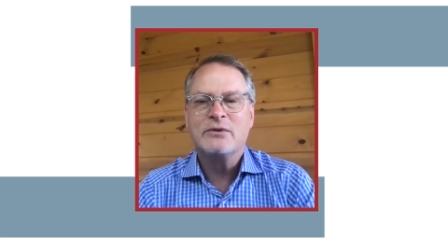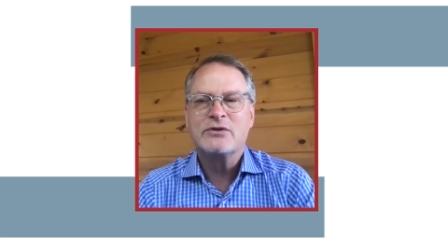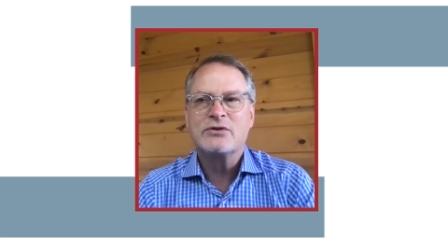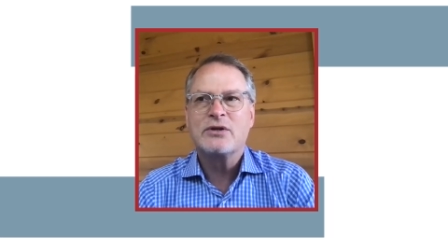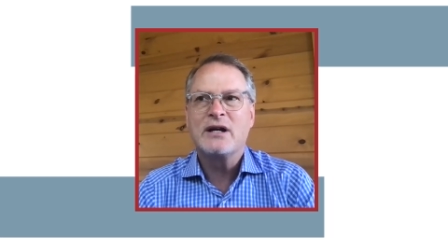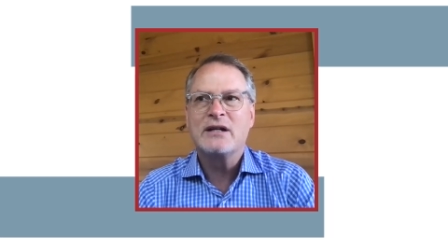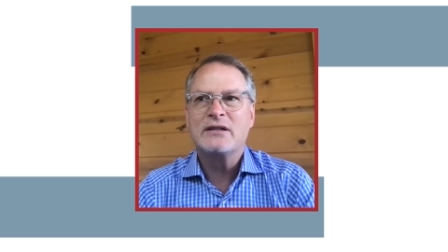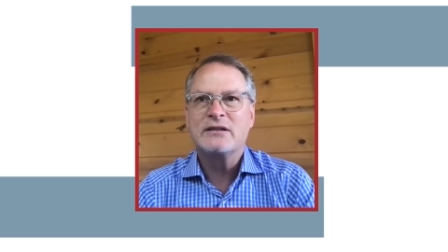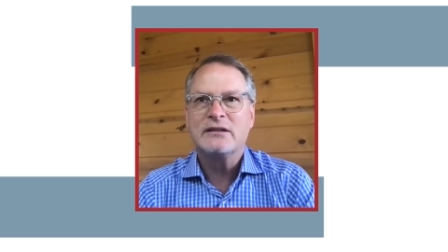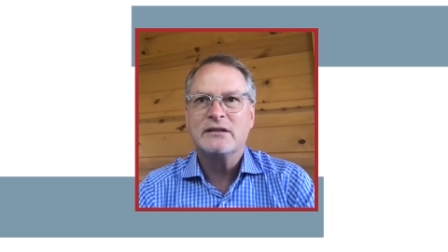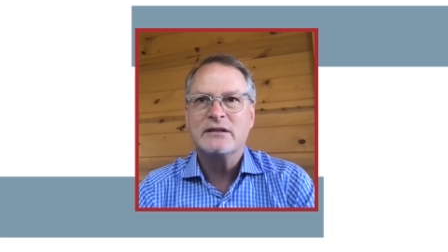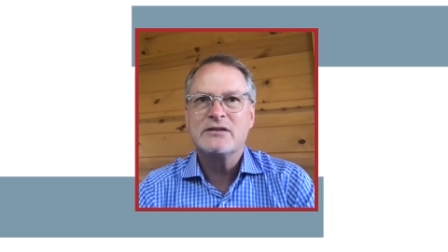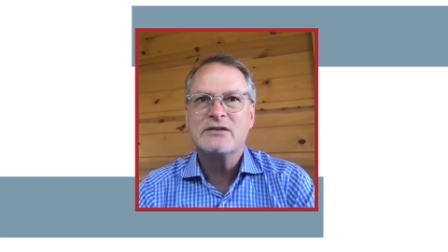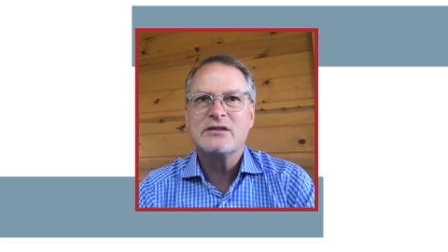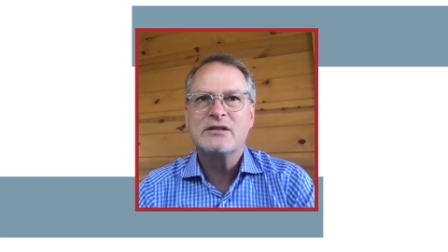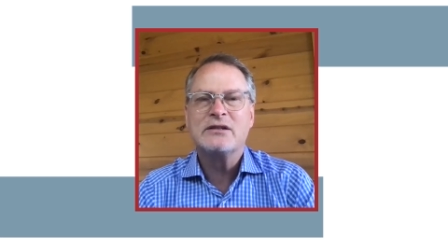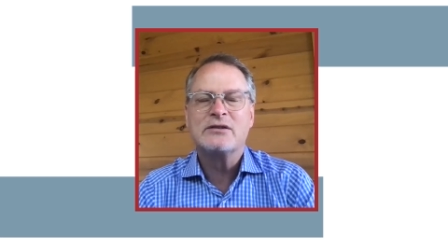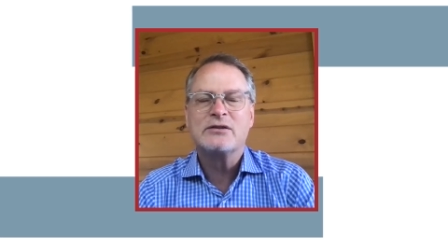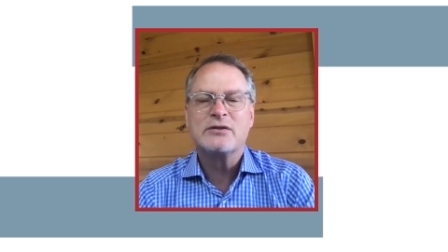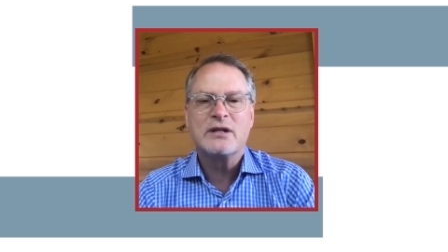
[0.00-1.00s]
with trying to
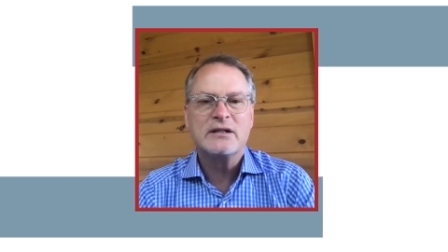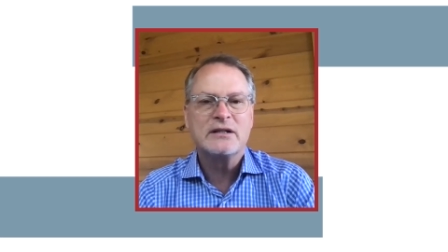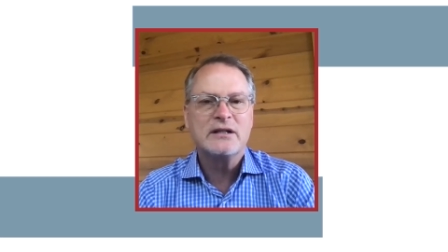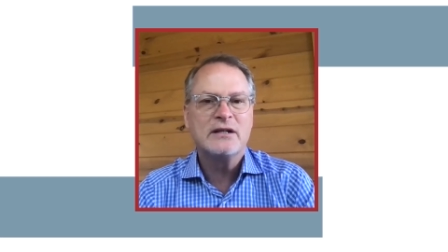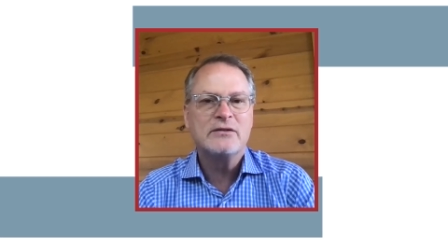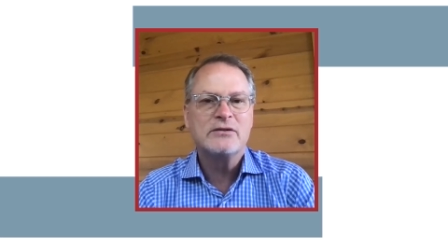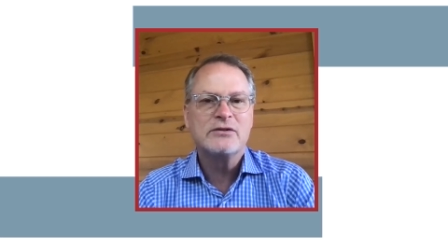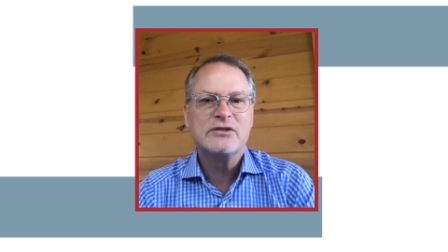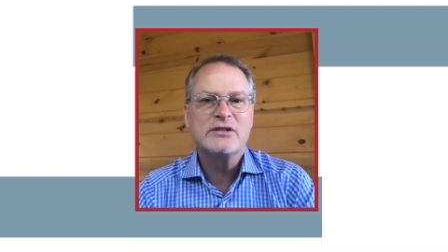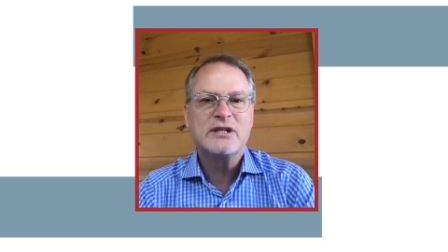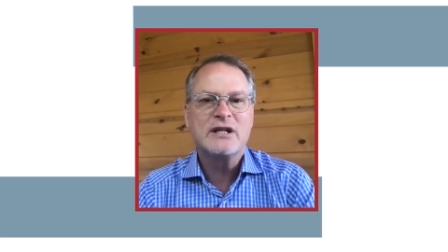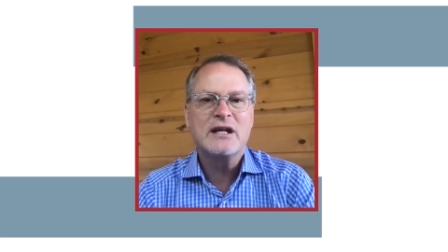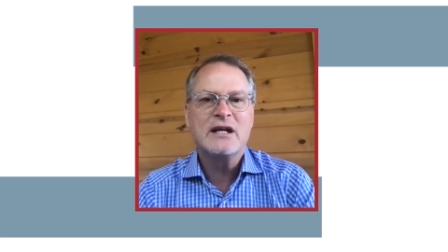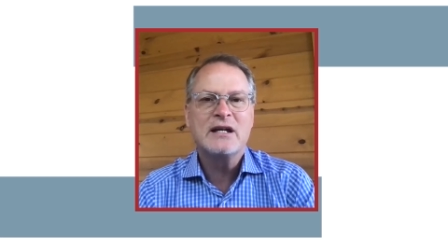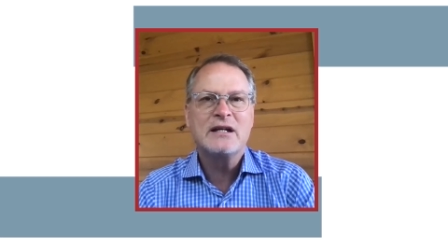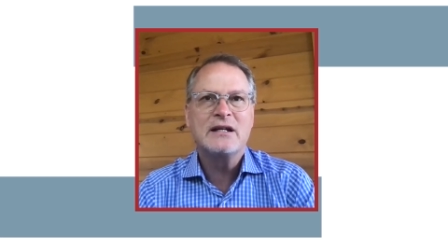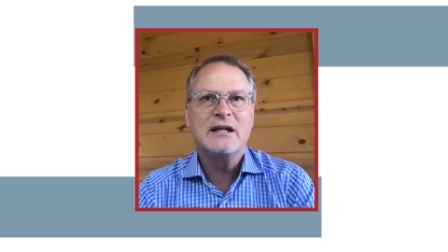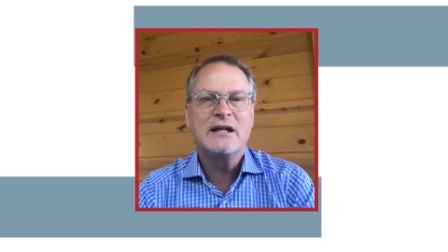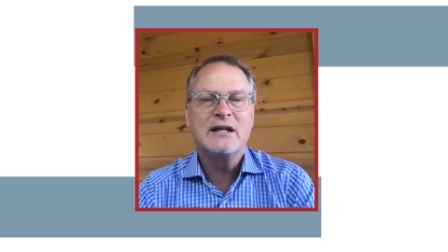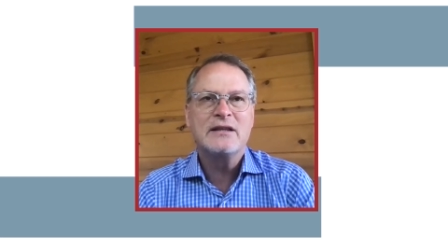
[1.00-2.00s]
listen and trying to
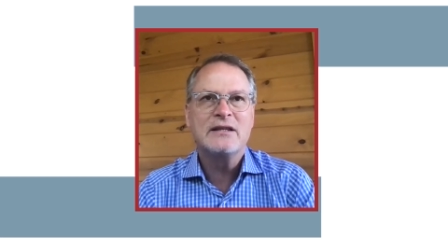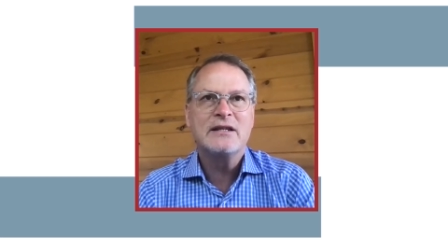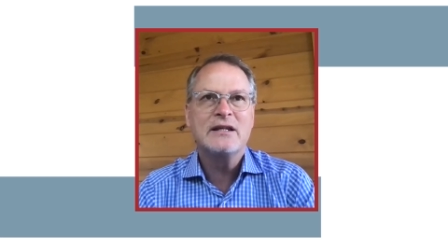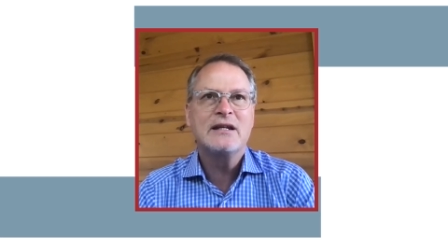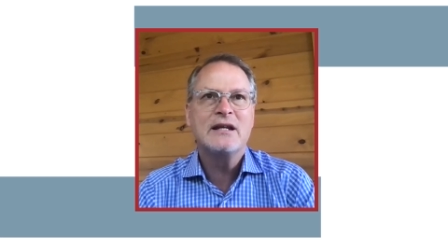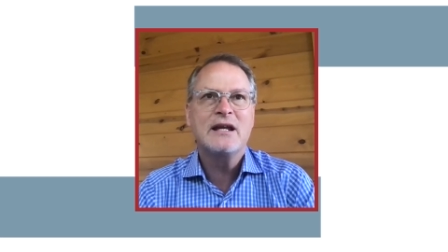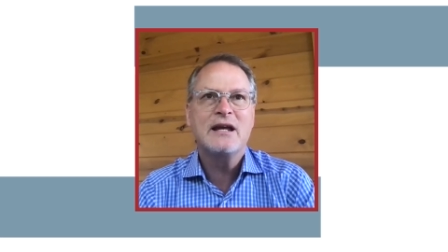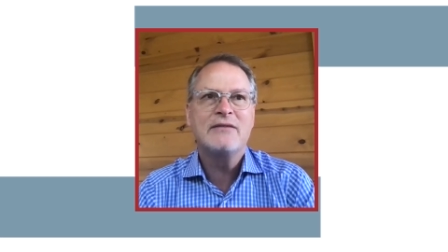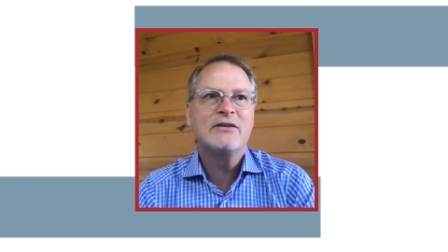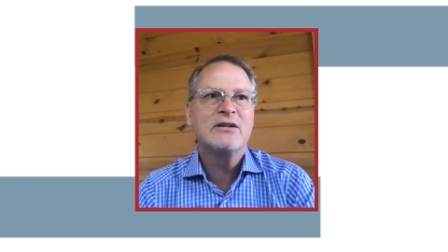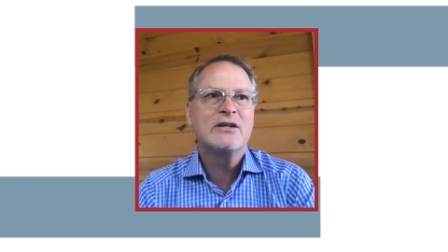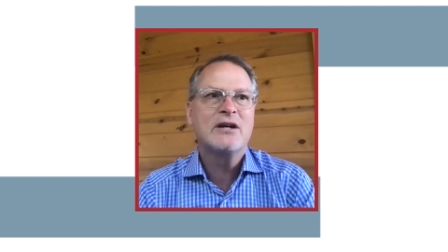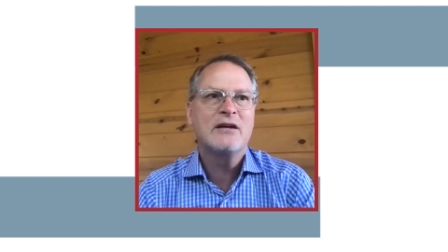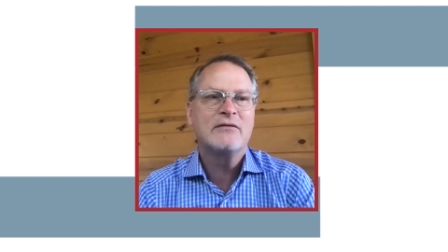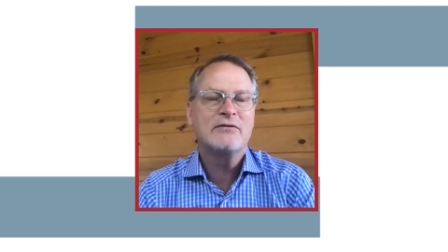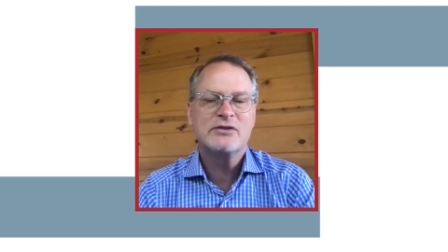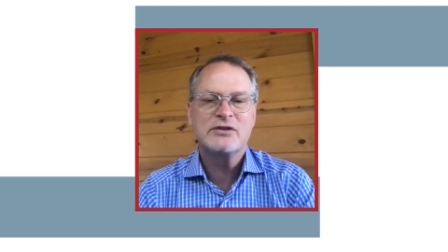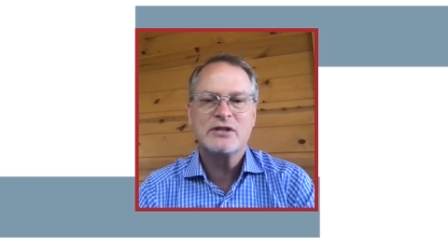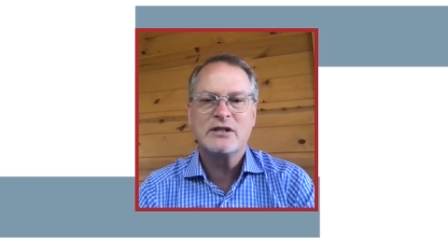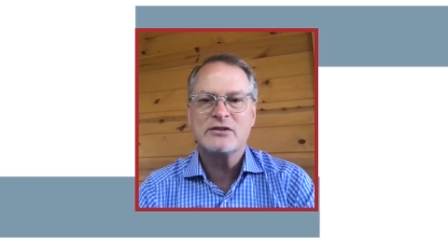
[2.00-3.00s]
understand and then having
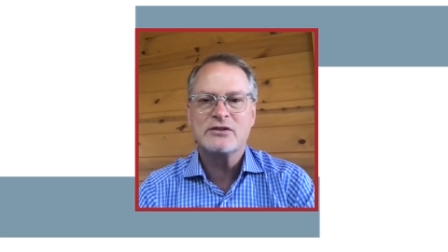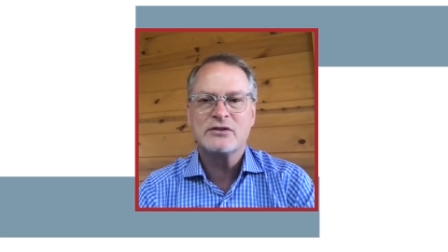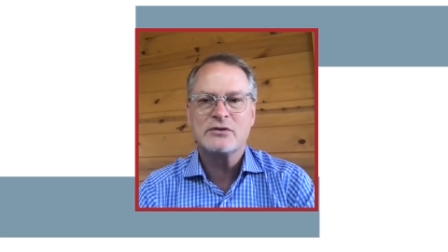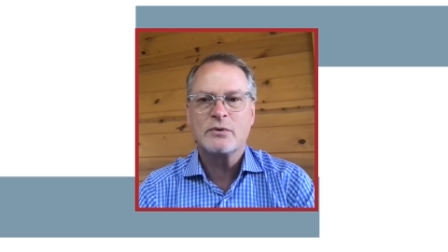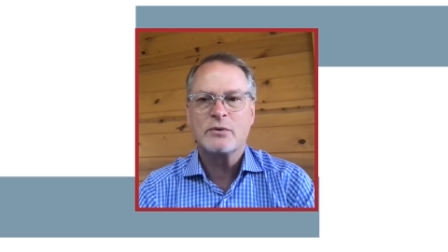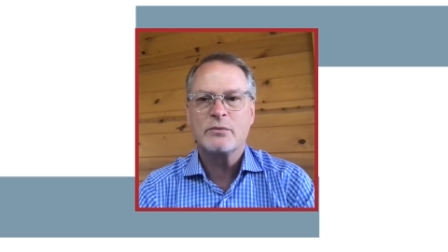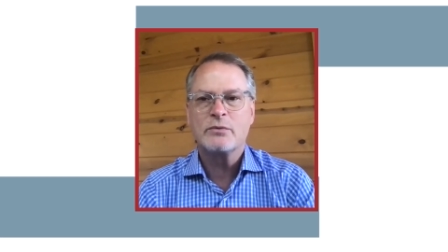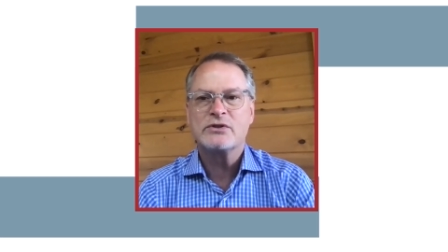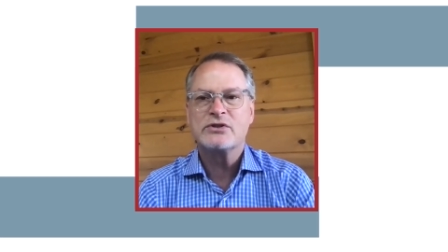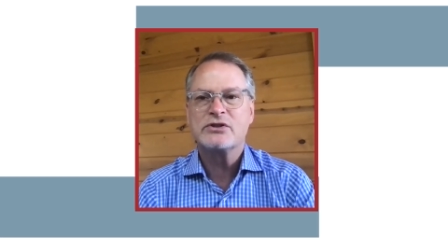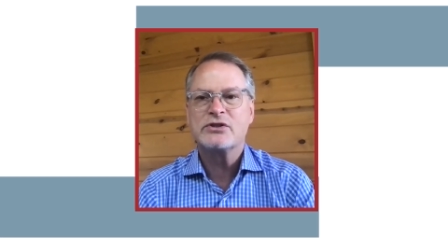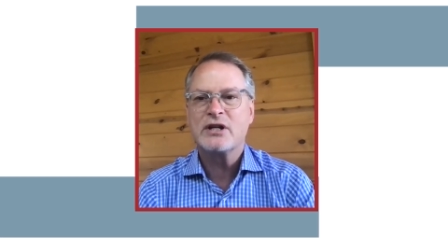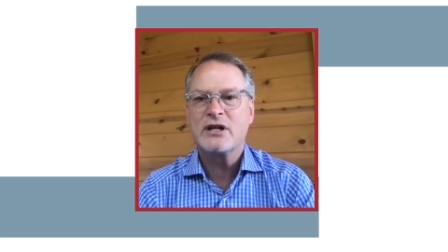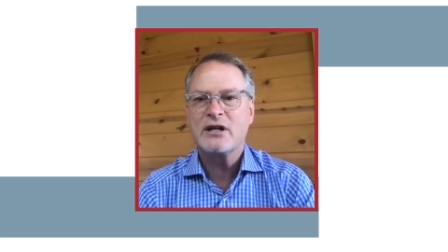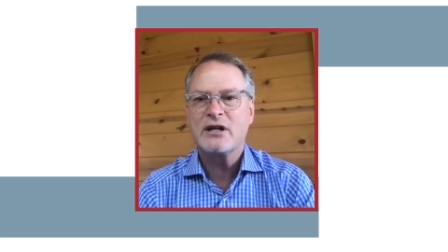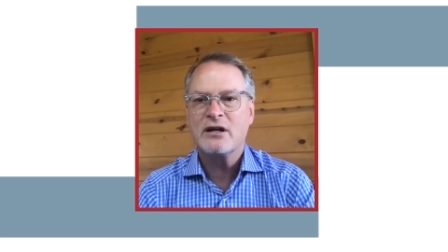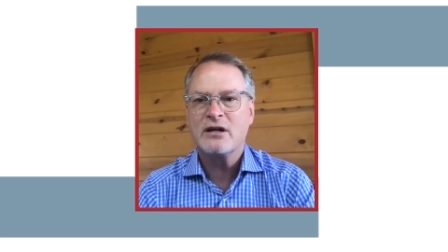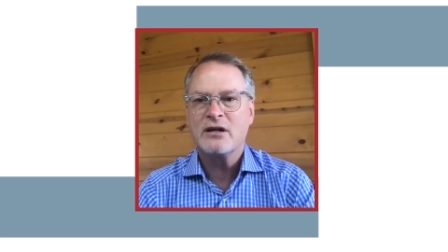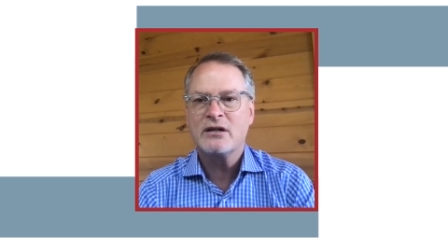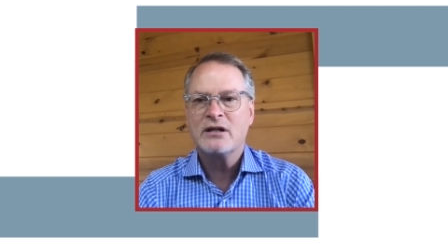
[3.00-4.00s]
conversations where we
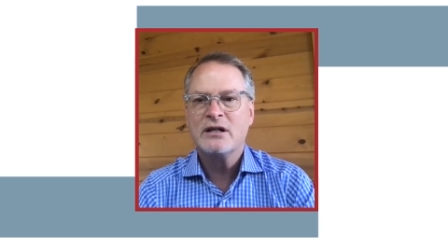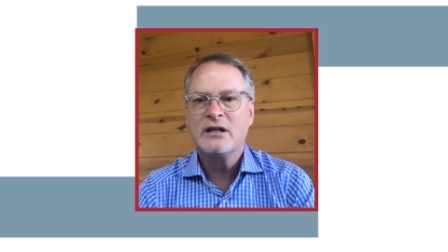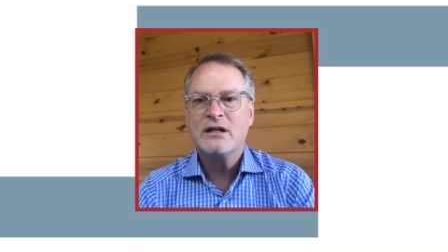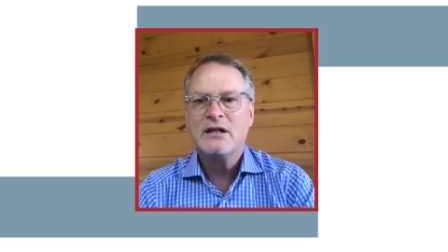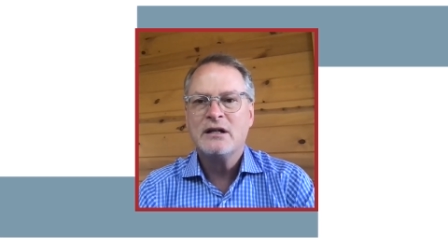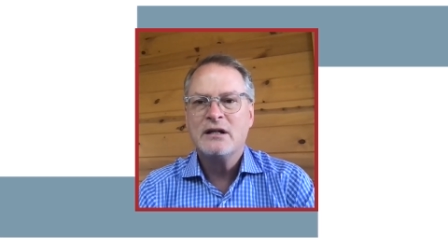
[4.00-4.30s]
share